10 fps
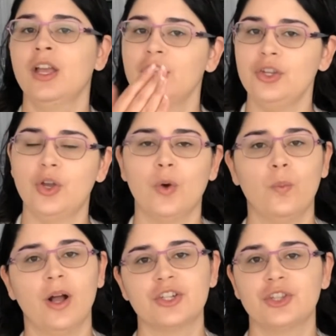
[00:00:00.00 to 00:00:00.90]
you can
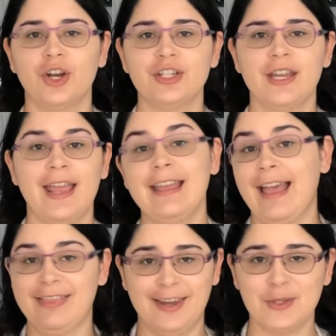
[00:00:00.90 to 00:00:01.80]
watch Thursday
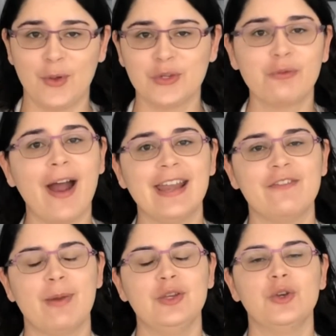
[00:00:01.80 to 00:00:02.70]
and then as well as Friday
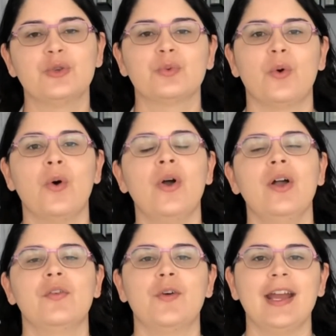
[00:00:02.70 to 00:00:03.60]
for my usual
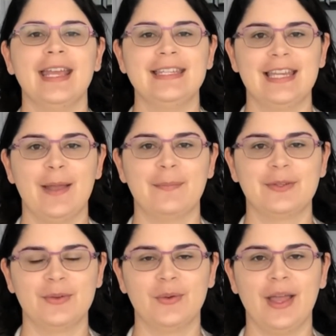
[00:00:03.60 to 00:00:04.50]
Friday
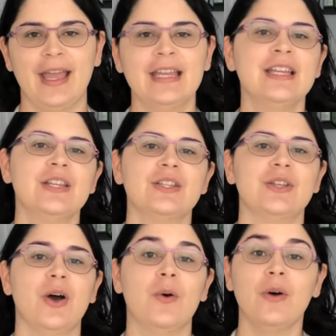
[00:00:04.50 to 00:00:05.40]
tips, okay?
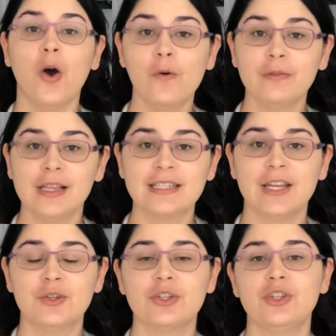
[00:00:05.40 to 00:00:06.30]
So hopefully it's
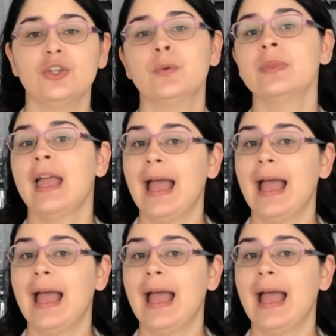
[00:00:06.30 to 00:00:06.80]
interests you.